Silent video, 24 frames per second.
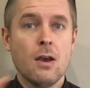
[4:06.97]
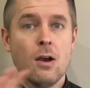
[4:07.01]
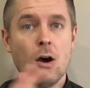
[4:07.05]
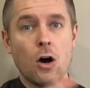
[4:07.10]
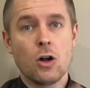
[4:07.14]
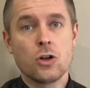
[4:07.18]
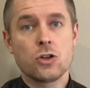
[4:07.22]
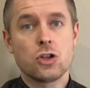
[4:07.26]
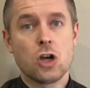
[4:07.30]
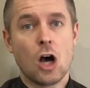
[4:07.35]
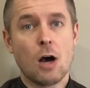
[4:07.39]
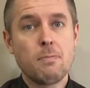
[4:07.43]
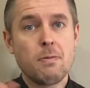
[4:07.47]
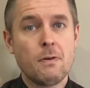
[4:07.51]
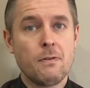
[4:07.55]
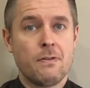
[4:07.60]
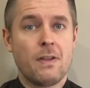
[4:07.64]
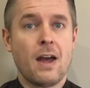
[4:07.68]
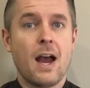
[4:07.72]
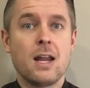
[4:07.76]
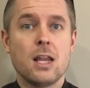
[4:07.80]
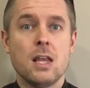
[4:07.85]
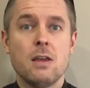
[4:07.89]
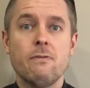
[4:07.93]
On top of
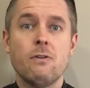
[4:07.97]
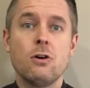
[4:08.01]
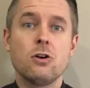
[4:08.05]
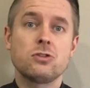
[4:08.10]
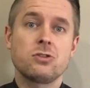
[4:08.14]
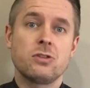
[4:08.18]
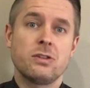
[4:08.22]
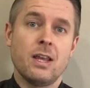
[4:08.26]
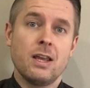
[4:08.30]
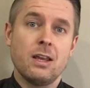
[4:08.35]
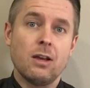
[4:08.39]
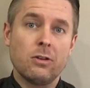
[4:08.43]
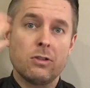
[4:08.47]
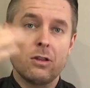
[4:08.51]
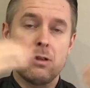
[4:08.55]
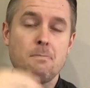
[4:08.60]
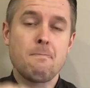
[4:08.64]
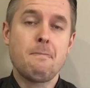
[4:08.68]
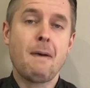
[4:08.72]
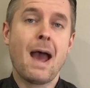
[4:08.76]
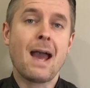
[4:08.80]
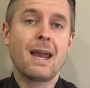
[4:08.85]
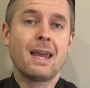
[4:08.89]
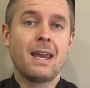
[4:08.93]
that, you've also then got the
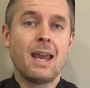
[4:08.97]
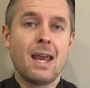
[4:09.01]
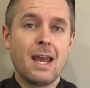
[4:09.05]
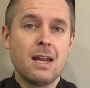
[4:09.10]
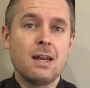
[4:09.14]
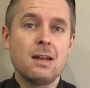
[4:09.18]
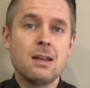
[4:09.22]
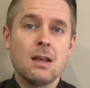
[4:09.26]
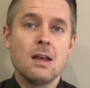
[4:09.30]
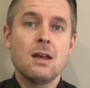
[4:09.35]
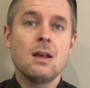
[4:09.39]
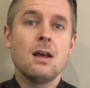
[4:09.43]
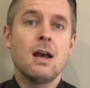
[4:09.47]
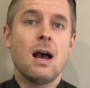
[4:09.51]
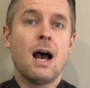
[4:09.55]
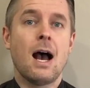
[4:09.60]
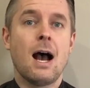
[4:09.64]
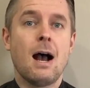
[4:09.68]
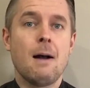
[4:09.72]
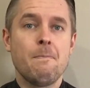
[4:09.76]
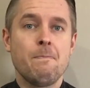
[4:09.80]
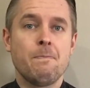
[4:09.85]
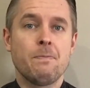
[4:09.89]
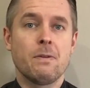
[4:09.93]
back-end
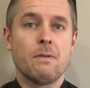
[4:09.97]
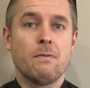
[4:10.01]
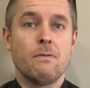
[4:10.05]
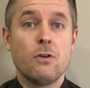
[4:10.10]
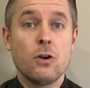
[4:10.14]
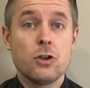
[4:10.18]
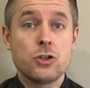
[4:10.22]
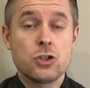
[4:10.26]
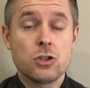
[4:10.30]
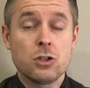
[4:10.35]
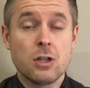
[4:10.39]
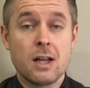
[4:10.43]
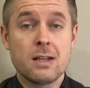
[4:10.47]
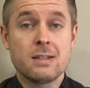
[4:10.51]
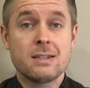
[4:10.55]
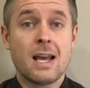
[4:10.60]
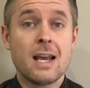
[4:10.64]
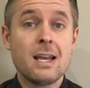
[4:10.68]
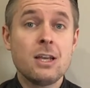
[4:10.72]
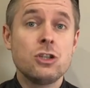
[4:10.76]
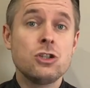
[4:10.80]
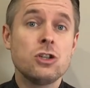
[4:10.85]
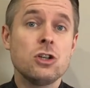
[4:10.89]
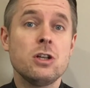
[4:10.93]

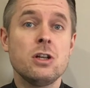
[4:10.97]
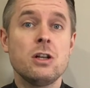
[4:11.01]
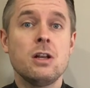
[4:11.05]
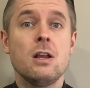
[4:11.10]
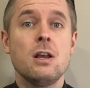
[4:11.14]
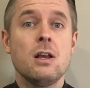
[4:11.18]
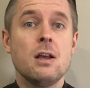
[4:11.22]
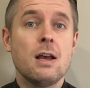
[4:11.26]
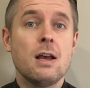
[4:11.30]
virtualization